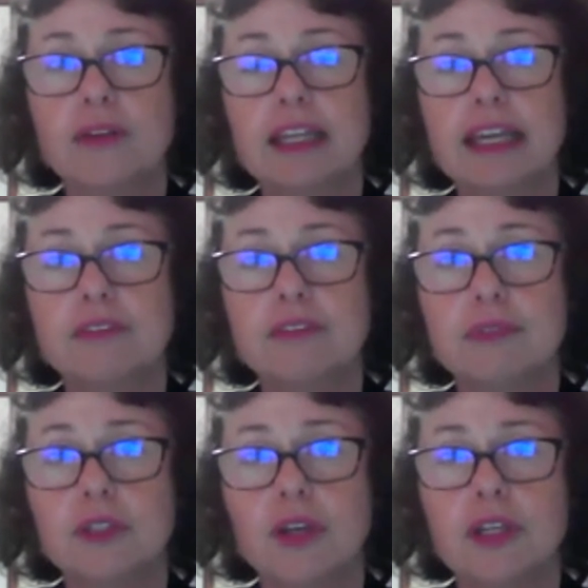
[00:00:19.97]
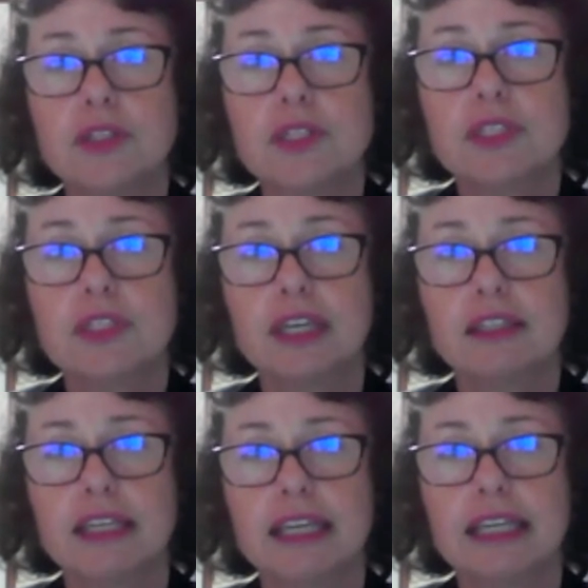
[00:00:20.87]
They've noticed that
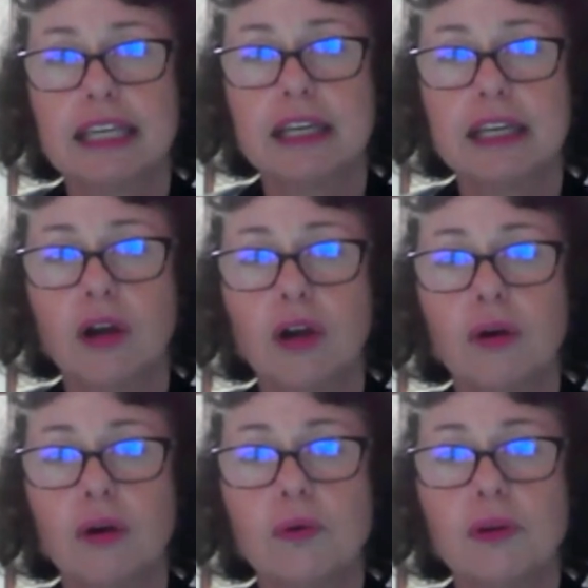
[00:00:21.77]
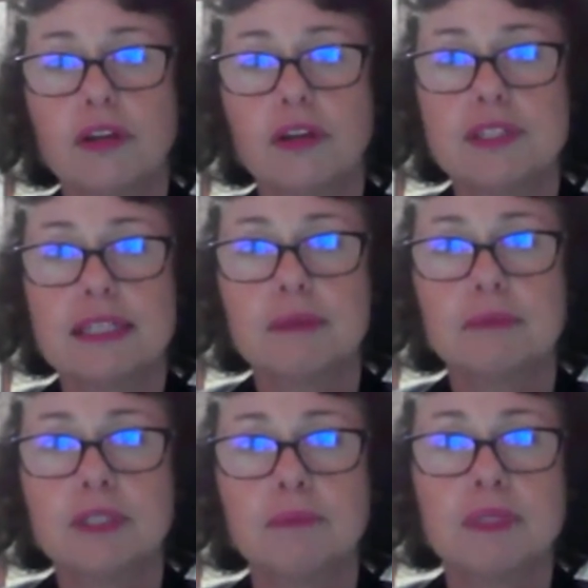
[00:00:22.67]
they're getting a whole lot of
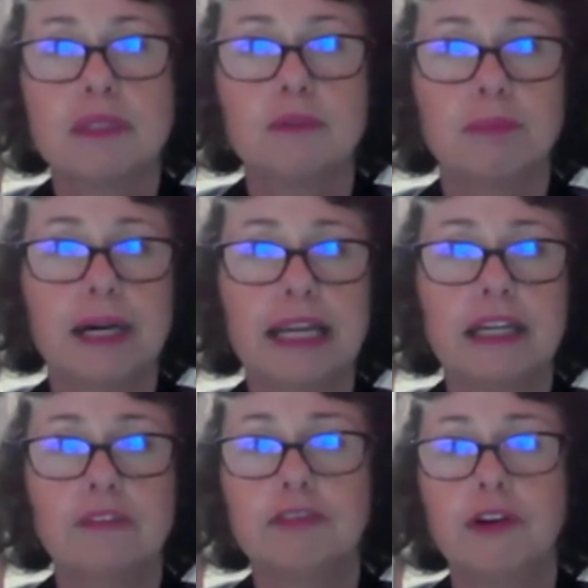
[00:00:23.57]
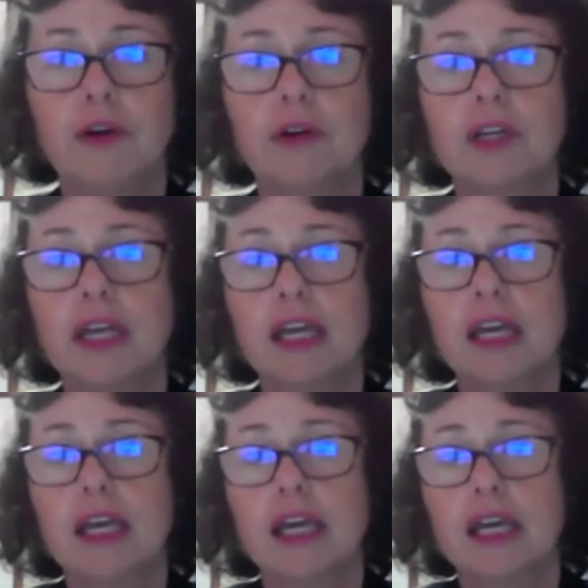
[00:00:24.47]
symptoms of brain fog,
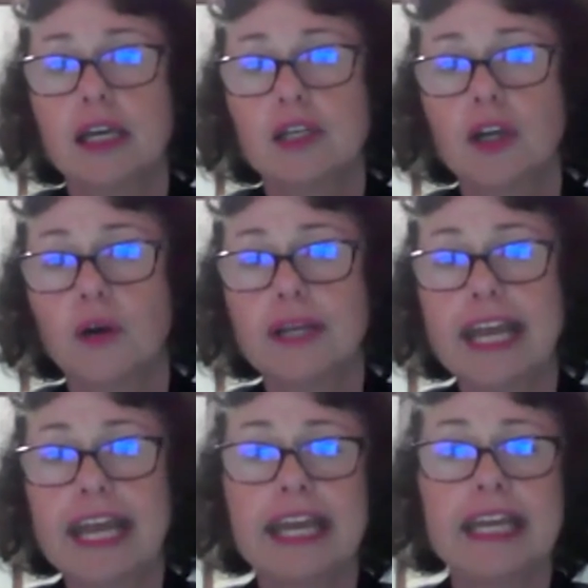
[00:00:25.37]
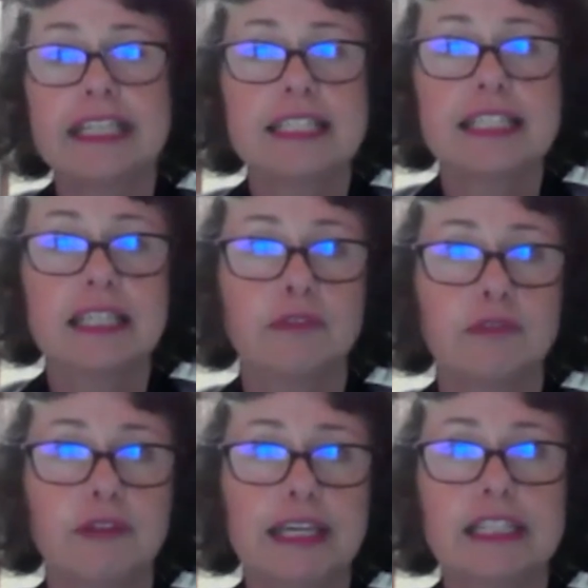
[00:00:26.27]
cold hands and
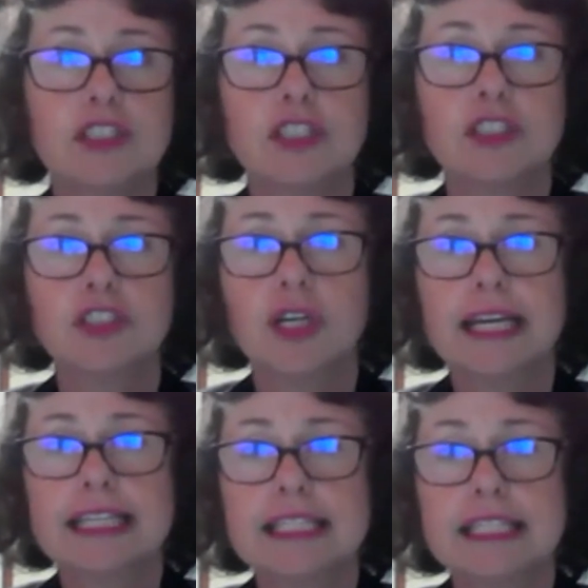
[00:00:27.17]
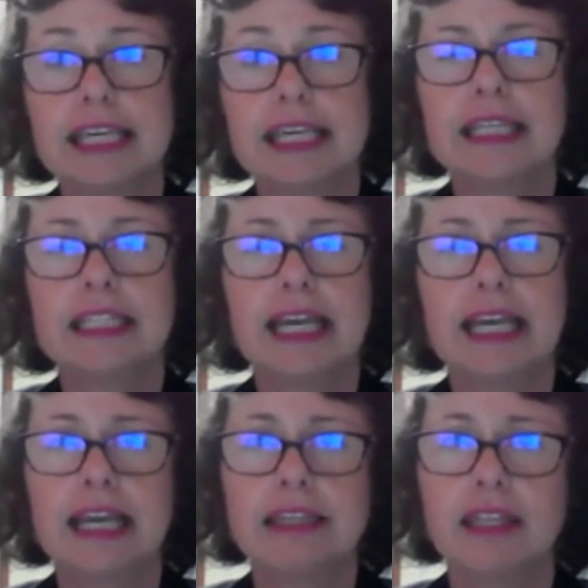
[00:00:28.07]
feet and dry skin,
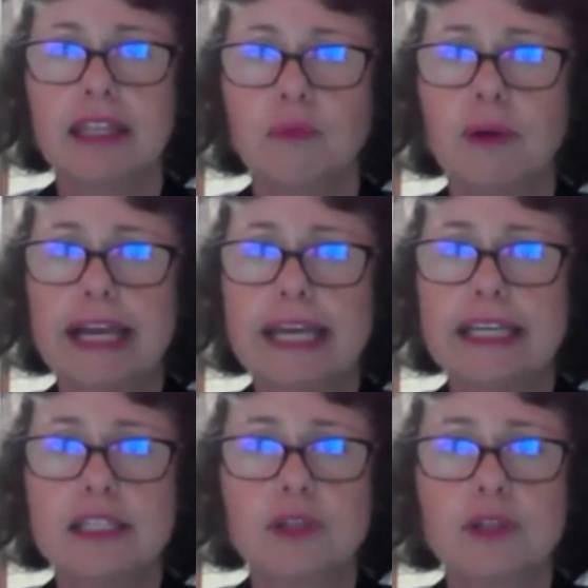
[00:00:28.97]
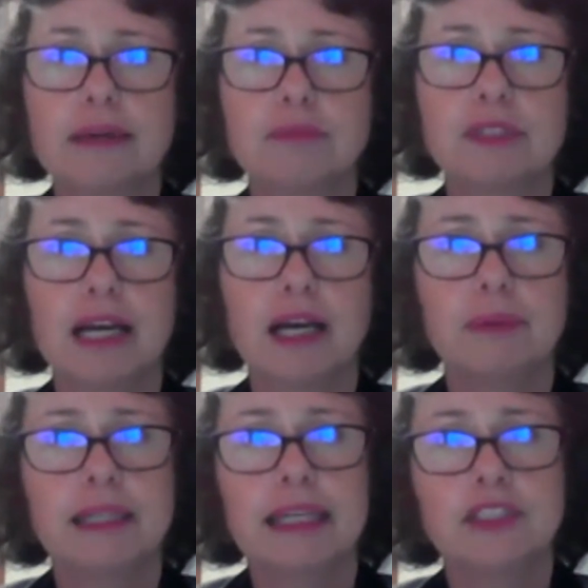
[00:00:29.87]
and their weight has crept up
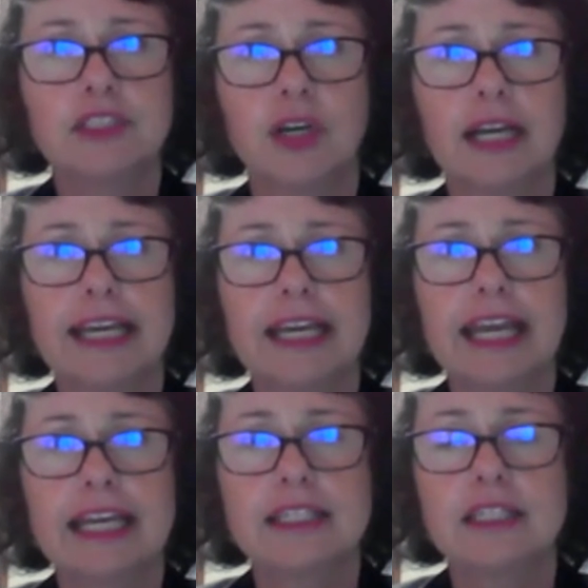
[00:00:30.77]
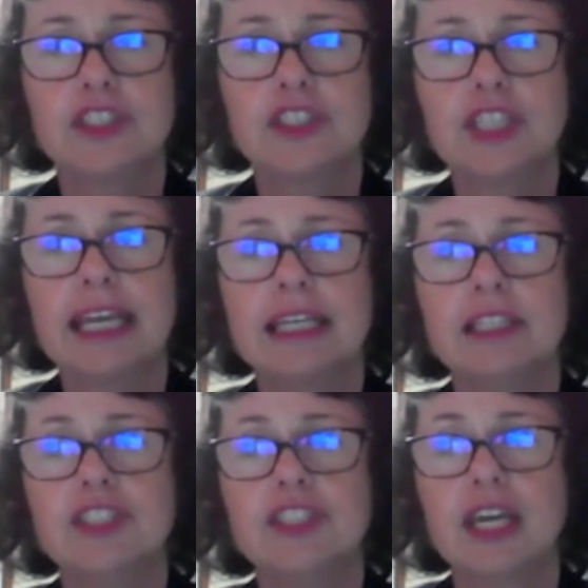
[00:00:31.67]
and their diet hasn't
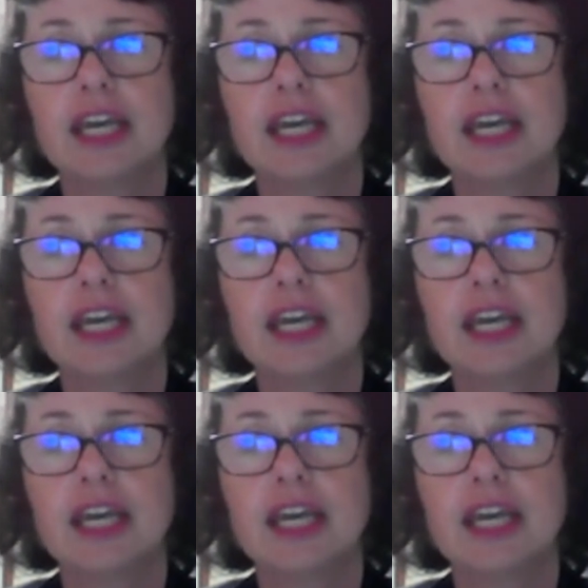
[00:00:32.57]
changed.